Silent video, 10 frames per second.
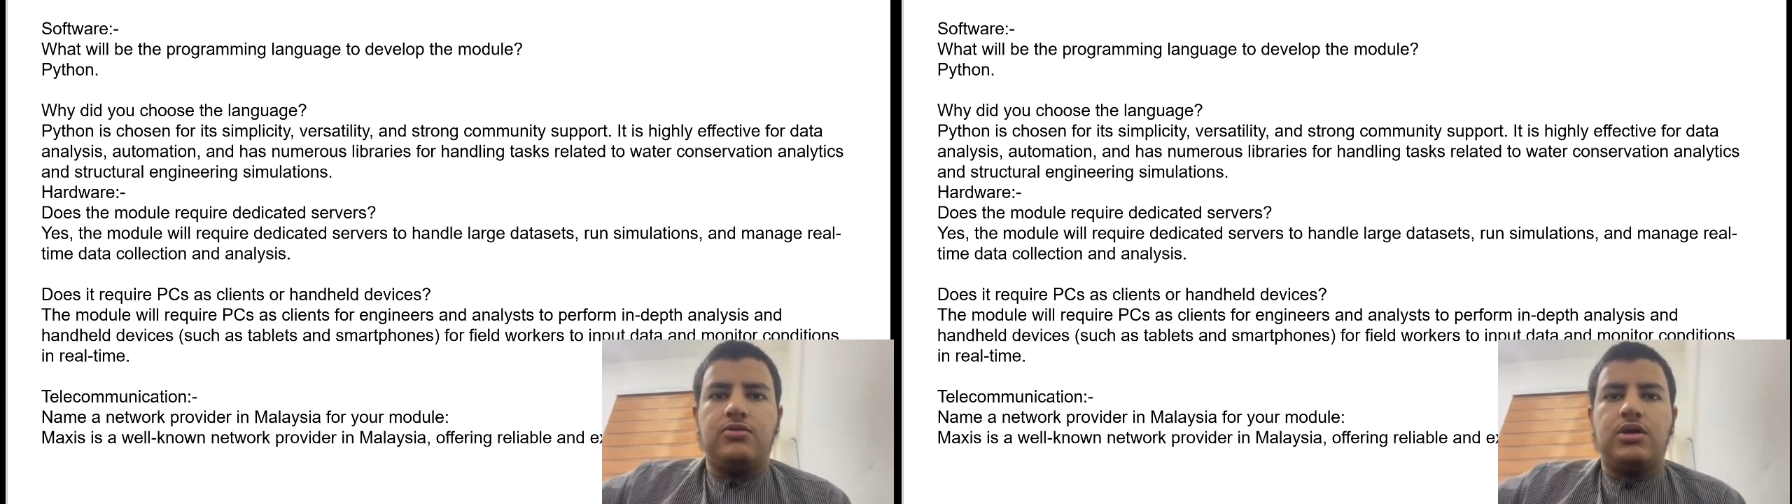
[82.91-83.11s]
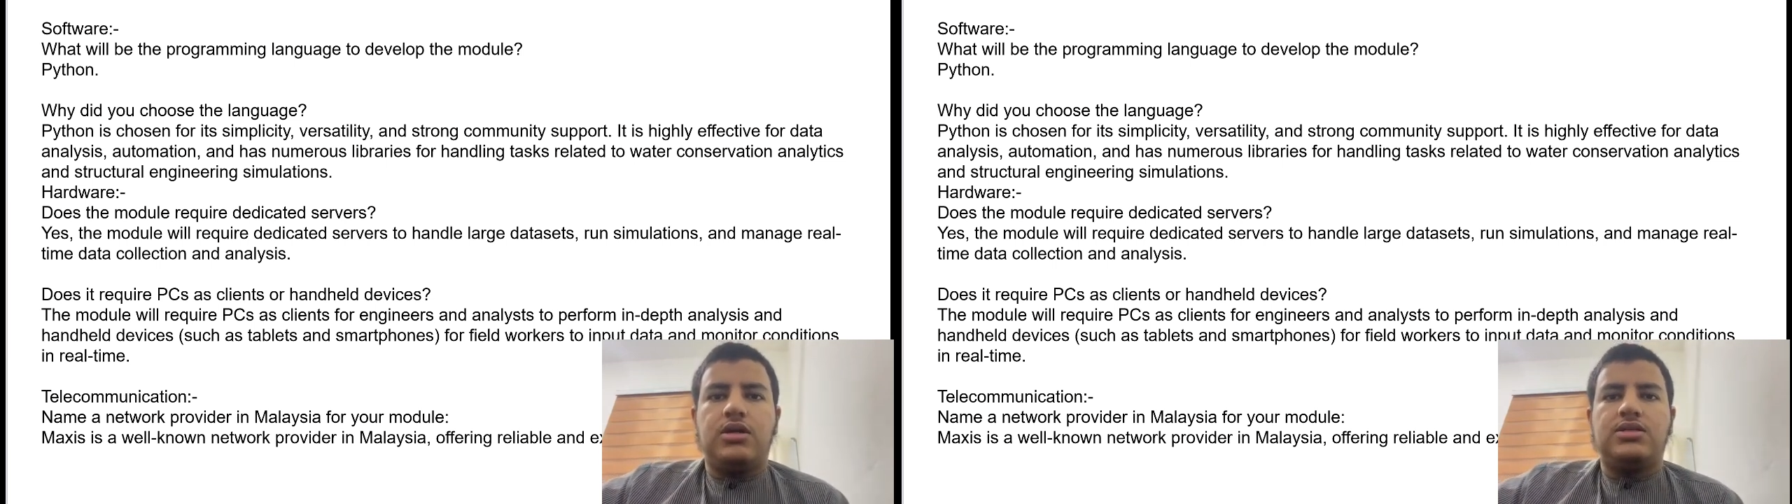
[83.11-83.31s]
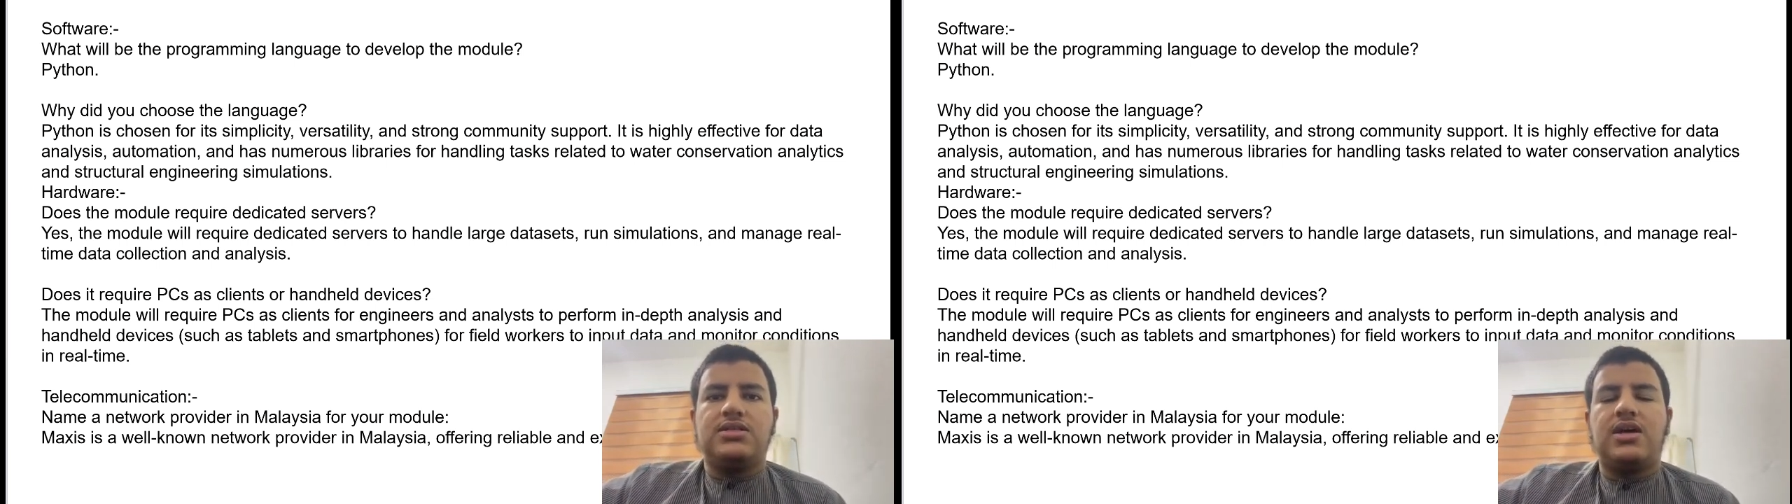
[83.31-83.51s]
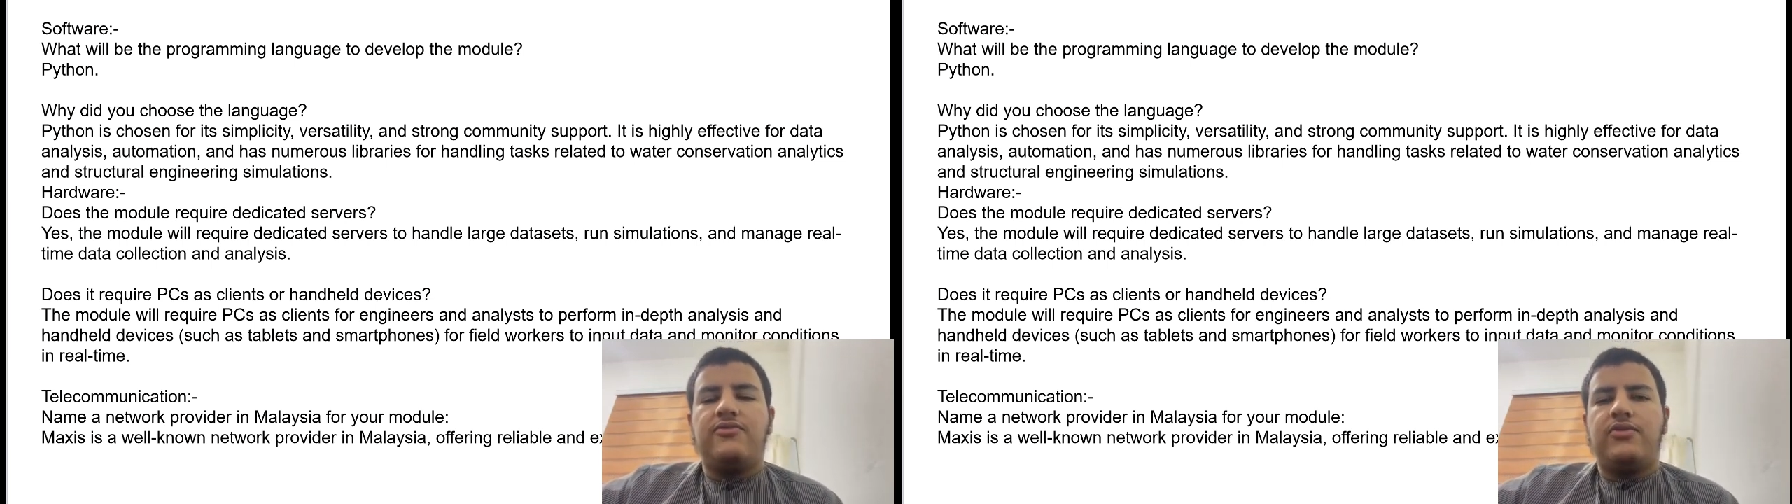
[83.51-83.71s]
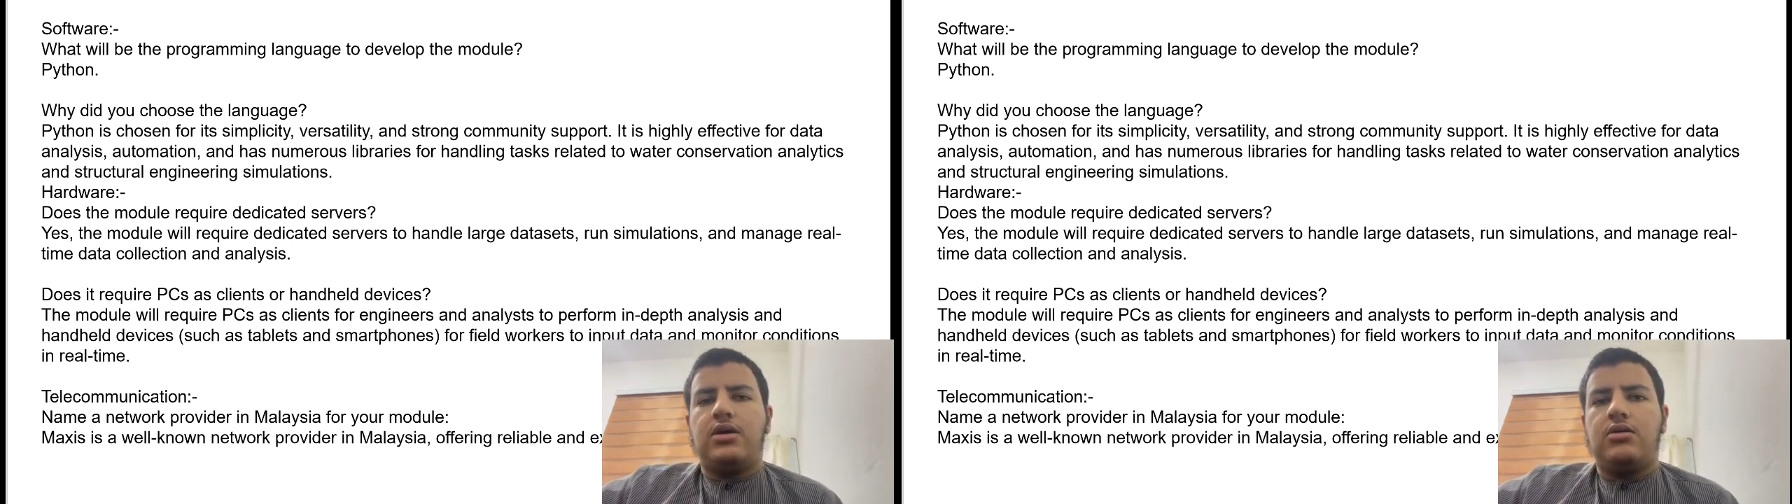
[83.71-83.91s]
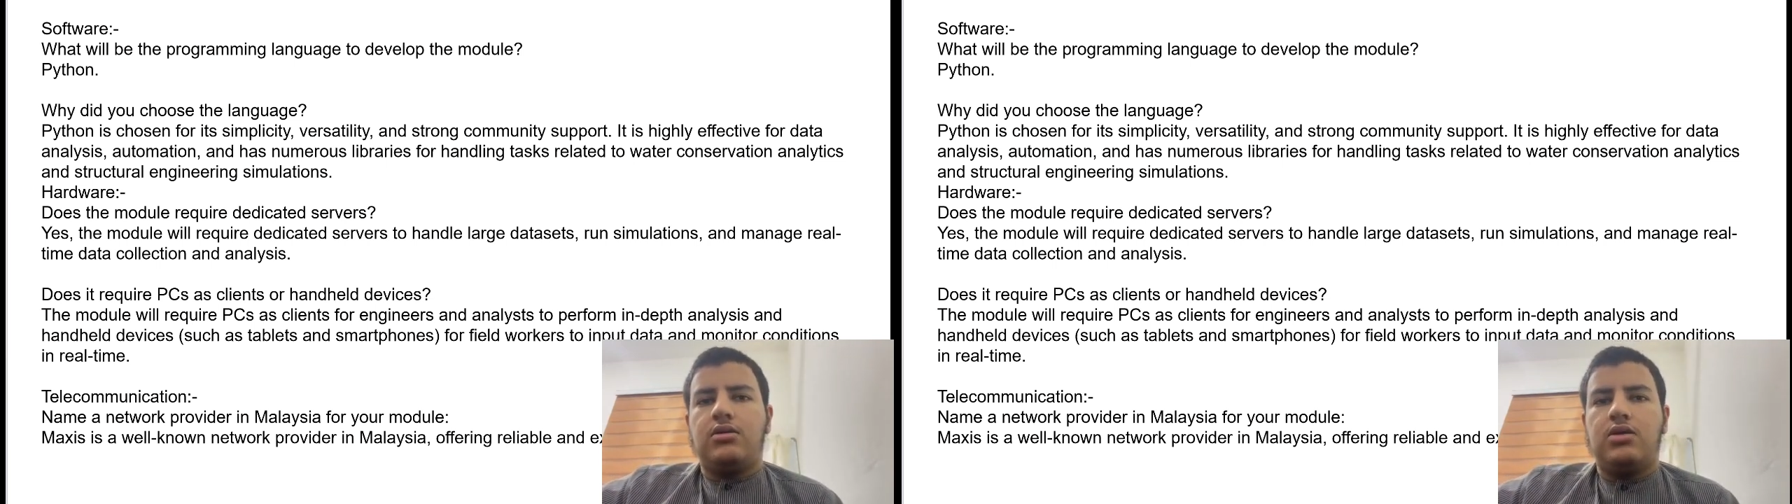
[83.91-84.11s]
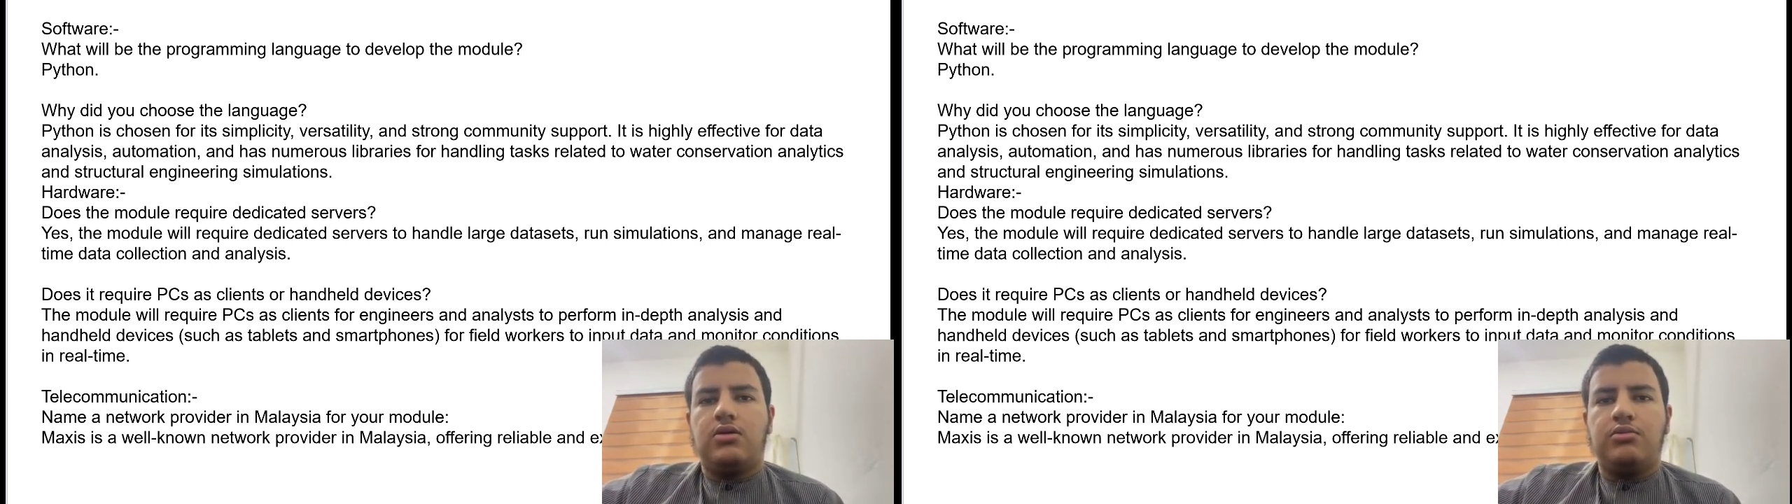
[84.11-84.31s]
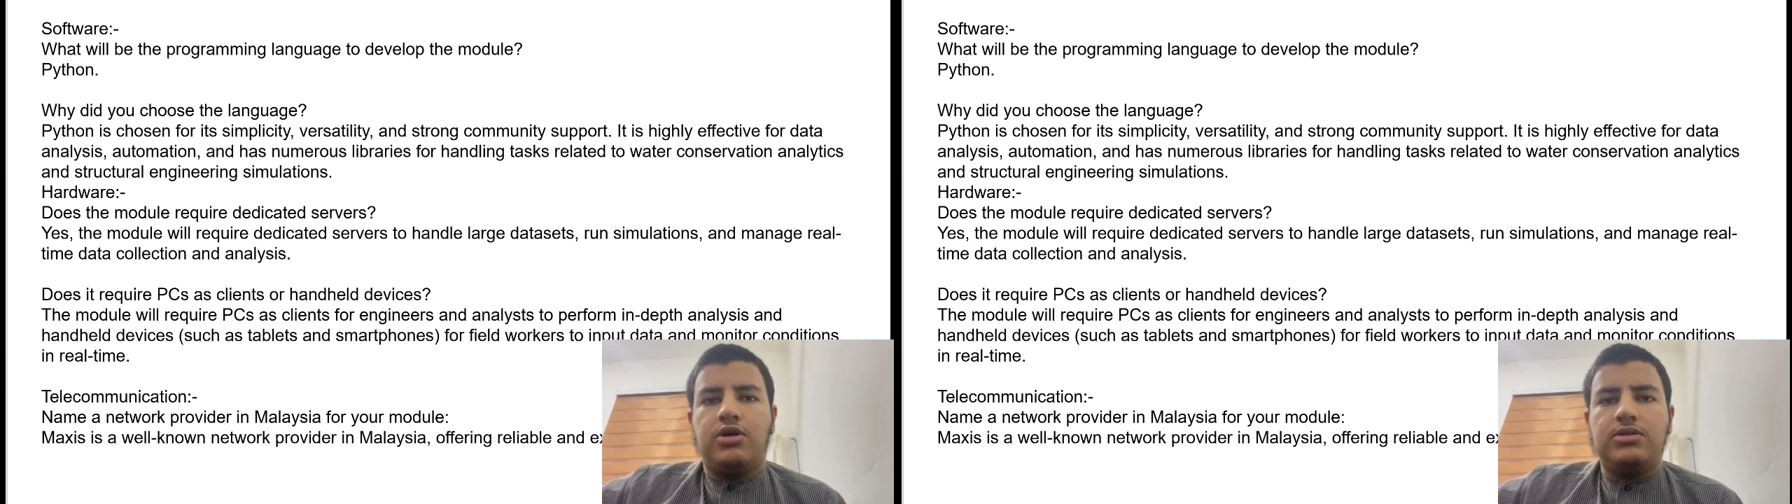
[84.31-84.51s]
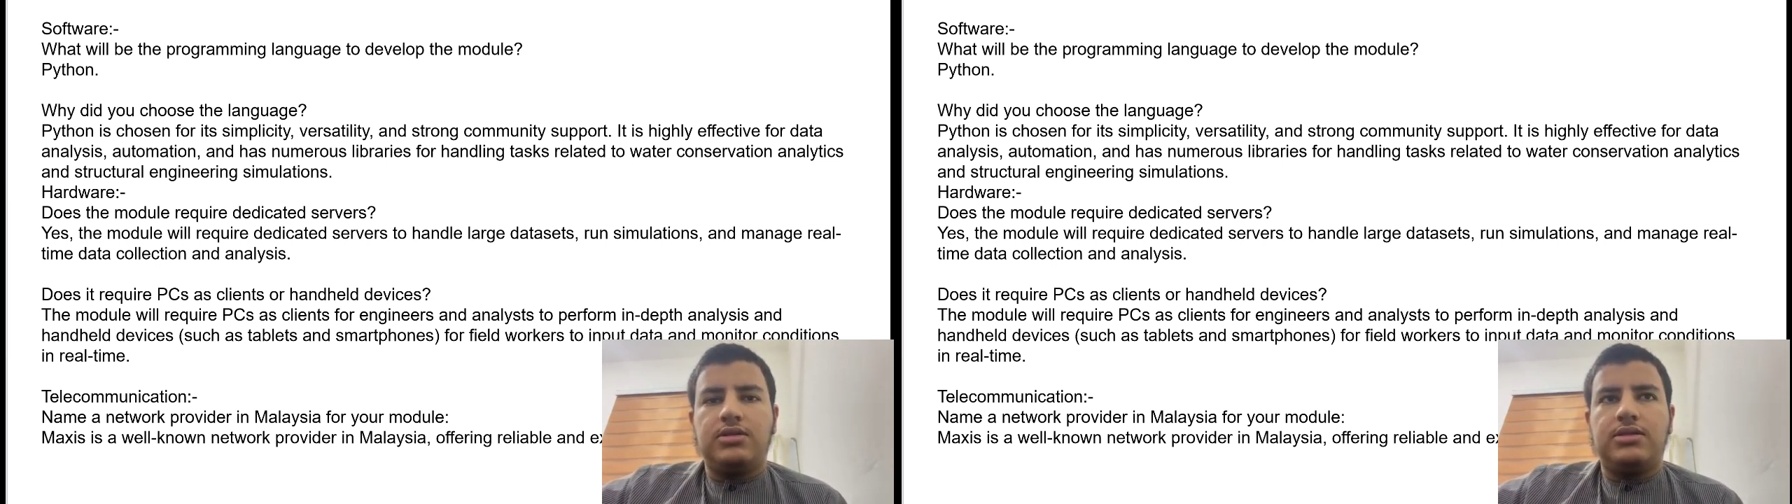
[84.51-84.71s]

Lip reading: We just have only 1 point.